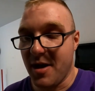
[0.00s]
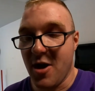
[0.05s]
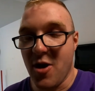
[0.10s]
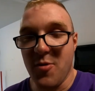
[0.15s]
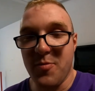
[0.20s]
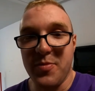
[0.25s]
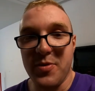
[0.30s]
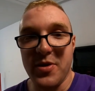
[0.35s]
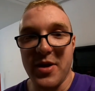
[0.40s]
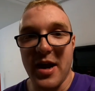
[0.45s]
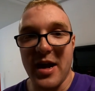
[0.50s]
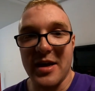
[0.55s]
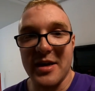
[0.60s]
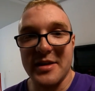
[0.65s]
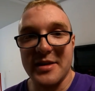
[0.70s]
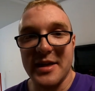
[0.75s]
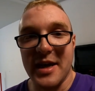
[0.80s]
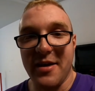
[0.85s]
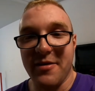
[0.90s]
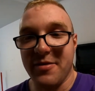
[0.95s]
Hope you
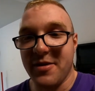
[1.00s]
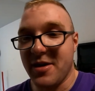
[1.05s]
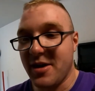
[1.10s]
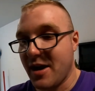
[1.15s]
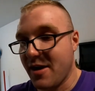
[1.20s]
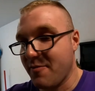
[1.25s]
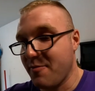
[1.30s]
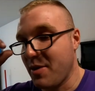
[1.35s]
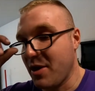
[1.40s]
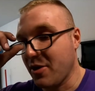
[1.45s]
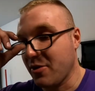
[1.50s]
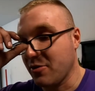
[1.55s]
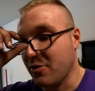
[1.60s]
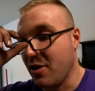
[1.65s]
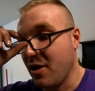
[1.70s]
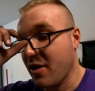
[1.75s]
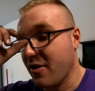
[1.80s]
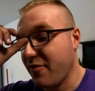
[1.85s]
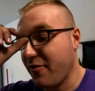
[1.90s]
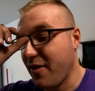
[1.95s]
guys out there have better
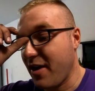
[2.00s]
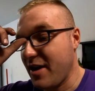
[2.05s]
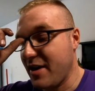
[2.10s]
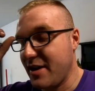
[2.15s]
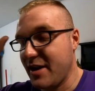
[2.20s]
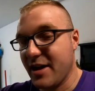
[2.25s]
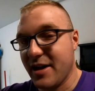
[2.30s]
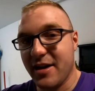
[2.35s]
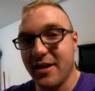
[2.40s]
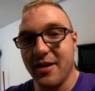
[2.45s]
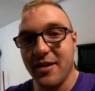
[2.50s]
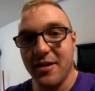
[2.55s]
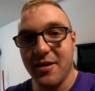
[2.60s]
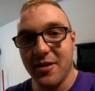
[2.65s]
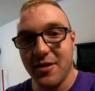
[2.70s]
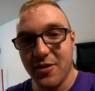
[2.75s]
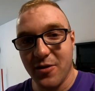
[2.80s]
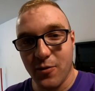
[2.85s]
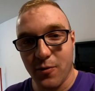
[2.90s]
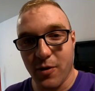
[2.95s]
luck finding
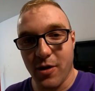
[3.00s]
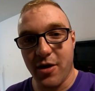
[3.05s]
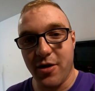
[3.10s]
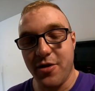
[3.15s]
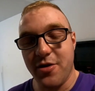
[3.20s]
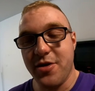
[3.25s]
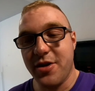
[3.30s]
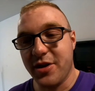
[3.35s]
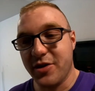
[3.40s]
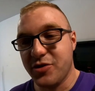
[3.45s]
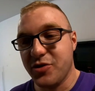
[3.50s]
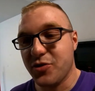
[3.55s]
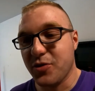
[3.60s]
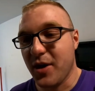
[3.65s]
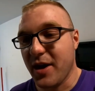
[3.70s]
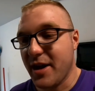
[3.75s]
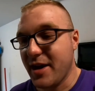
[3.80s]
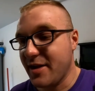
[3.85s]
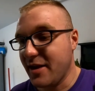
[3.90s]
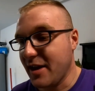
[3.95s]
where you can
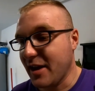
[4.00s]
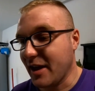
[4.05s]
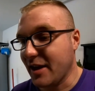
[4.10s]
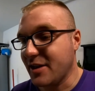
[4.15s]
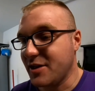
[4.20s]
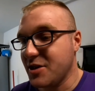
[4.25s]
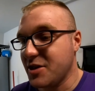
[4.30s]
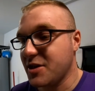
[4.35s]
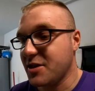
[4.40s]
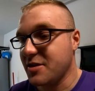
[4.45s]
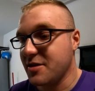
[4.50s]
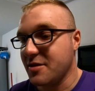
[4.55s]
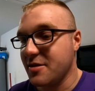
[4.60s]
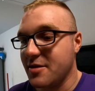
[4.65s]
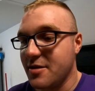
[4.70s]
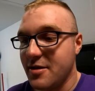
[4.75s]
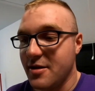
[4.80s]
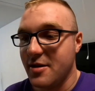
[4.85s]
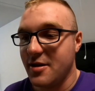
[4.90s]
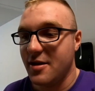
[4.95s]
drain the engine
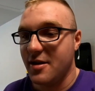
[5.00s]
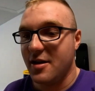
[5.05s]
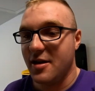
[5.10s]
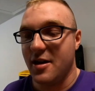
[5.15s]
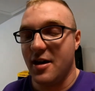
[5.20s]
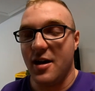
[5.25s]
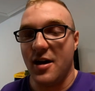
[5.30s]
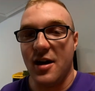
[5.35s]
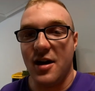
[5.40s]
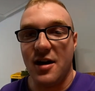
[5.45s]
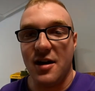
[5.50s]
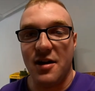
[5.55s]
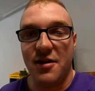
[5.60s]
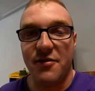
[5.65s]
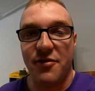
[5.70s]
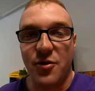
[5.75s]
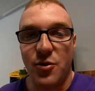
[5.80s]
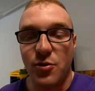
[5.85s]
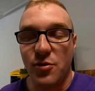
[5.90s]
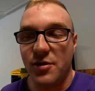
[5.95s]
of
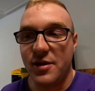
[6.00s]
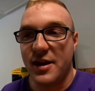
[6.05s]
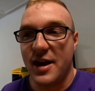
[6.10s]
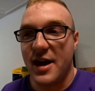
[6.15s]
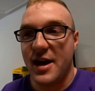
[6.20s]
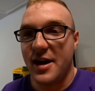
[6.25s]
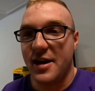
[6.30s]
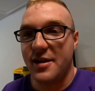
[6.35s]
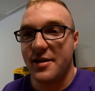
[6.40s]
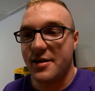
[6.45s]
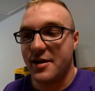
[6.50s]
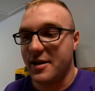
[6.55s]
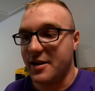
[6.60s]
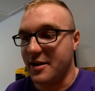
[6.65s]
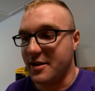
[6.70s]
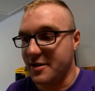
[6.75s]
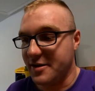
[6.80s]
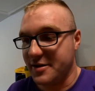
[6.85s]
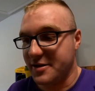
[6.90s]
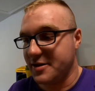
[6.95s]
coolant at,
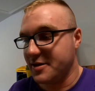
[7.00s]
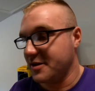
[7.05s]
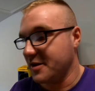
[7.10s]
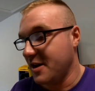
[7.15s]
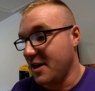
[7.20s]
because